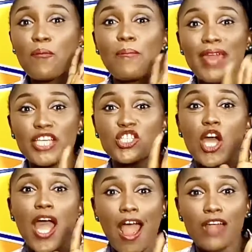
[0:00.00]
major
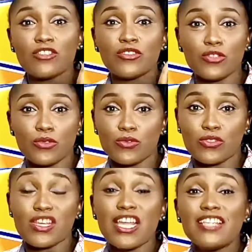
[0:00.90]
art tools.
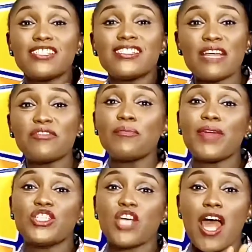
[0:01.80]
The 7
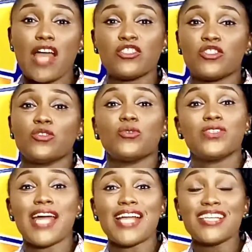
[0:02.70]
major art tools
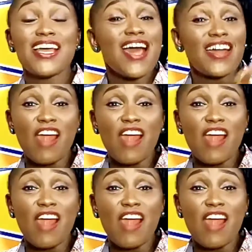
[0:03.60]
that an